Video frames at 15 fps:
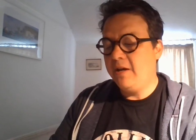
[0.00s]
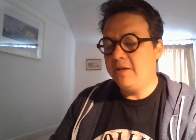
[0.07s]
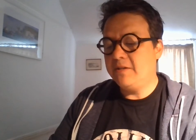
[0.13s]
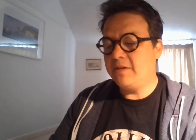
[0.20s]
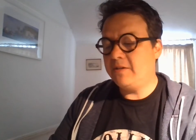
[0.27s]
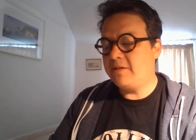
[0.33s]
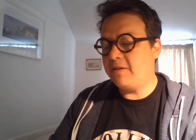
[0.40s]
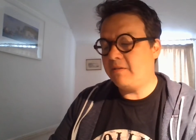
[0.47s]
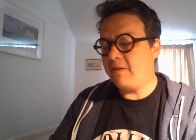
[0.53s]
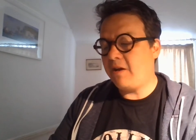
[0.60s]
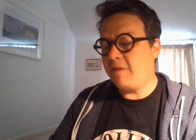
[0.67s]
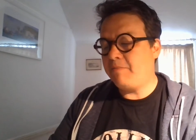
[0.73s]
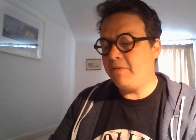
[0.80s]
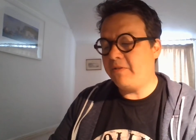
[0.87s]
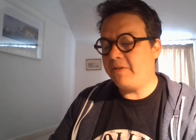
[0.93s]
So
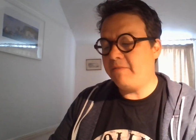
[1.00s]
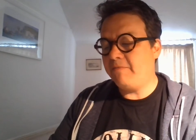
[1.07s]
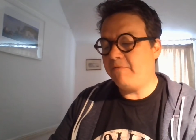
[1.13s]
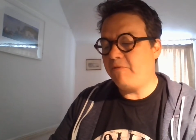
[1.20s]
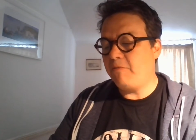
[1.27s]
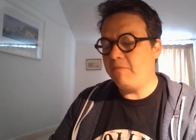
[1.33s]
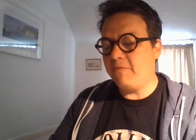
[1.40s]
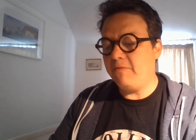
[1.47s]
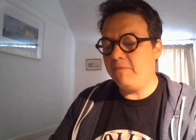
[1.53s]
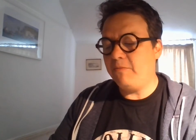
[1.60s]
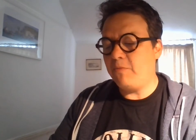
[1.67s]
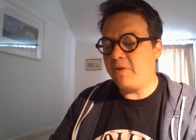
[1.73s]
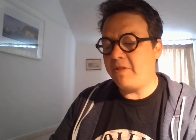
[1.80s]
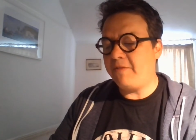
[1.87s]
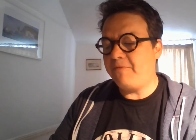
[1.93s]
I put, from
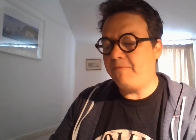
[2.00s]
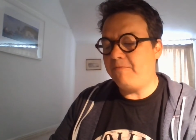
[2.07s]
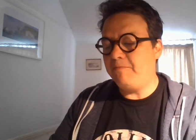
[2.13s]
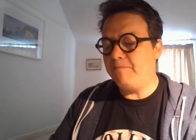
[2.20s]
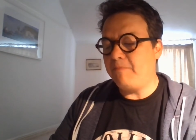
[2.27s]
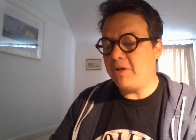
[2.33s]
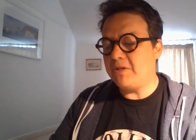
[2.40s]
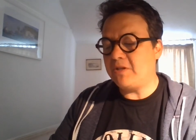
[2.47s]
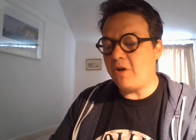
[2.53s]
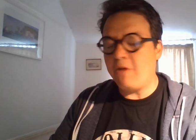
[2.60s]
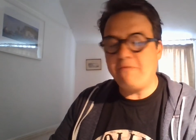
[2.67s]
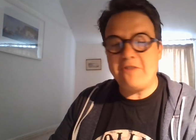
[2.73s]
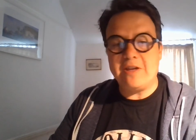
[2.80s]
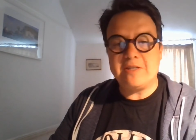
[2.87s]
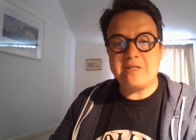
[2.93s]
one of the most
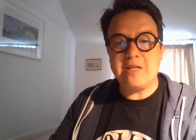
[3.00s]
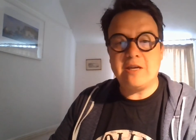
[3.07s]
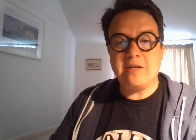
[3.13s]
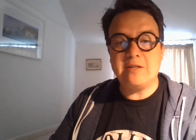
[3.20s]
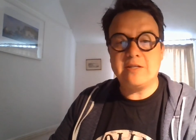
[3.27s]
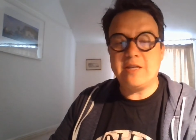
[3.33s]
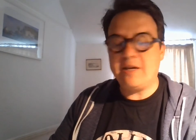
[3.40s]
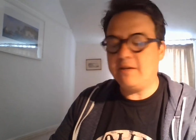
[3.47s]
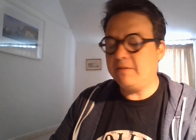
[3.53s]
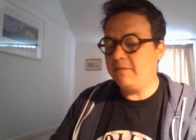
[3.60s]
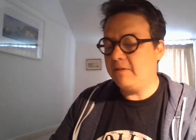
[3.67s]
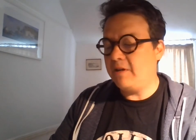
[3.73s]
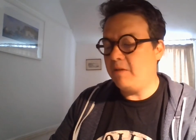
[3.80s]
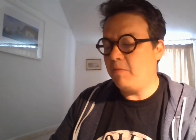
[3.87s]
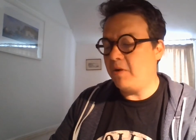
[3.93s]
obvious things that
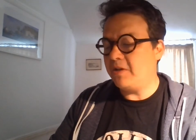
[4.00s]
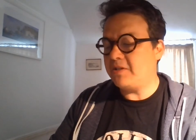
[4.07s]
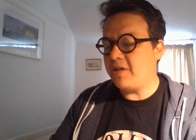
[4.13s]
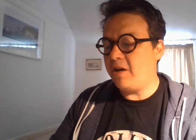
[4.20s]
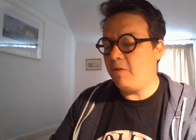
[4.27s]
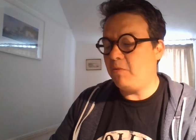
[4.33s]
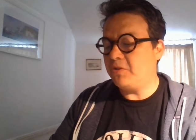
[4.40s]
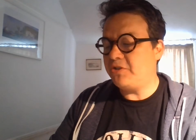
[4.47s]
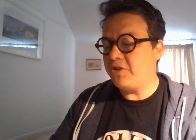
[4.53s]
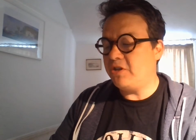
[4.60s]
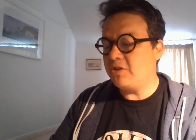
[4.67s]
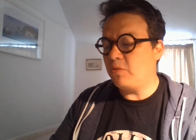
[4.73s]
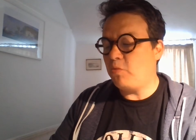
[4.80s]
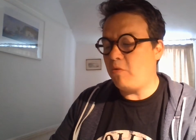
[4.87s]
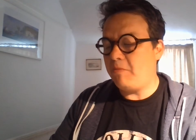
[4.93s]
he worked out was
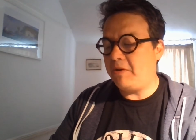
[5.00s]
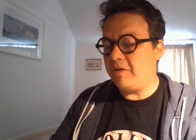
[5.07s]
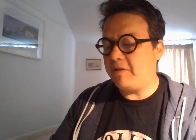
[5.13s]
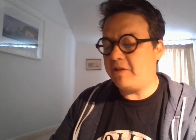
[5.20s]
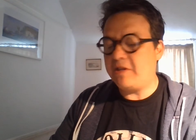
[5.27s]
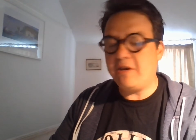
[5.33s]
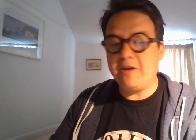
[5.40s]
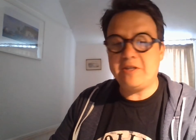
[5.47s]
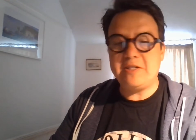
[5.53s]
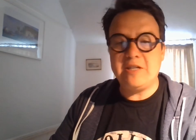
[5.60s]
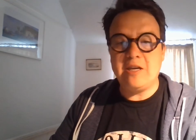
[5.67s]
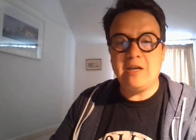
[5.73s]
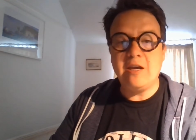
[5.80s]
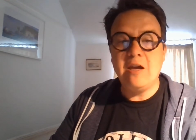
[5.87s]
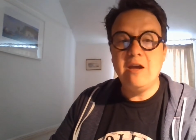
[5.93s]
she's a woman of
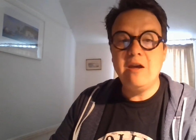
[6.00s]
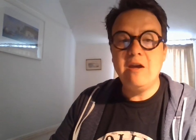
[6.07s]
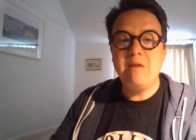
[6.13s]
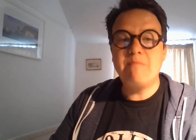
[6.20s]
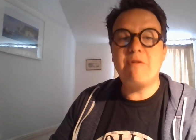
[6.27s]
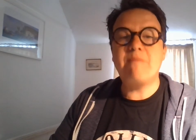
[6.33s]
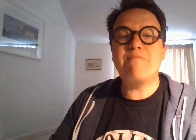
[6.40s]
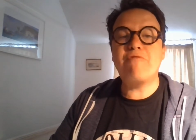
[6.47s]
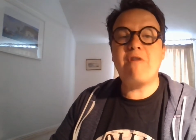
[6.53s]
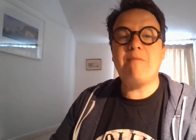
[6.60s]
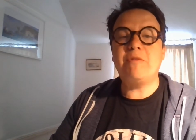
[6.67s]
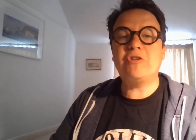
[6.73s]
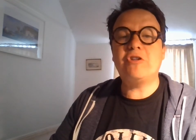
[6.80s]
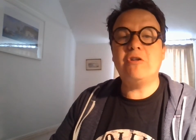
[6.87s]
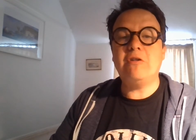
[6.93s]
30 but
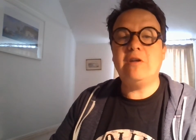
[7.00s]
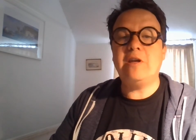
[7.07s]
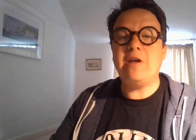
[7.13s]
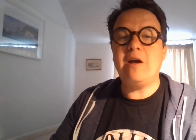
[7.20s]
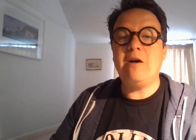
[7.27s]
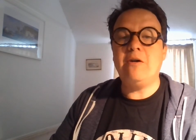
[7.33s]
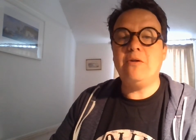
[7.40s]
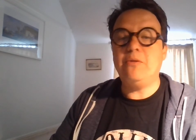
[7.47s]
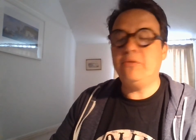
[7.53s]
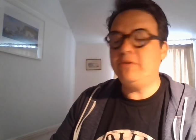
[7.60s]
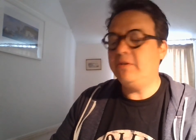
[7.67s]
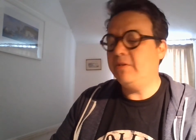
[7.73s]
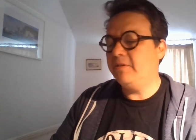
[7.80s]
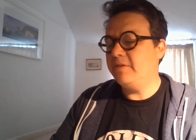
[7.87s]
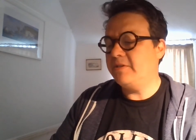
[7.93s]
prematurely old.
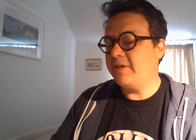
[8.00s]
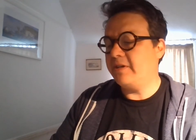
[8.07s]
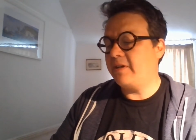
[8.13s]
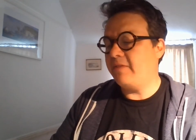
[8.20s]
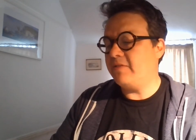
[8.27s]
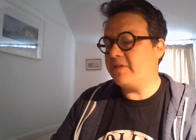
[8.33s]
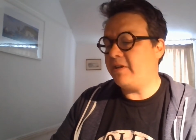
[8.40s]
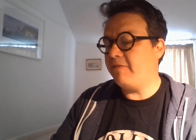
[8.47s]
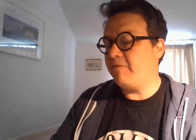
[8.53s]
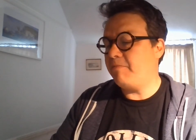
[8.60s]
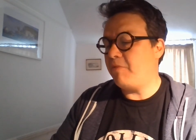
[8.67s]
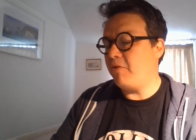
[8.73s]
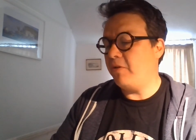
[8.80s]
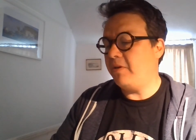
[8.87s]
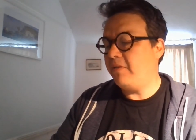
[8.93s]
So give yourself a
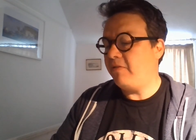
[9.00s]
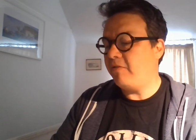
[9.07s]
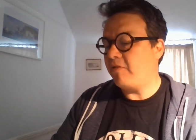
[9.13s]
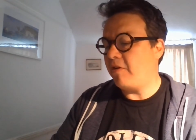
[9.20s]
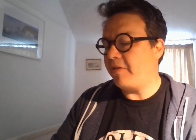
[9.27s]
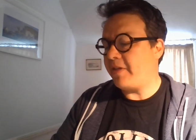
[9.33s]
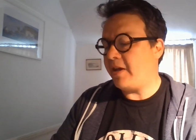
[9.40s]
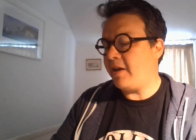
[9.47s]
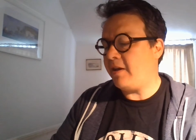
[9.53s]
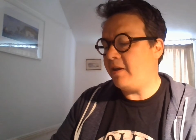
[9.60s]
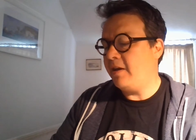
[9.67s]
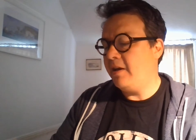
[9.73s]
point if you've got that.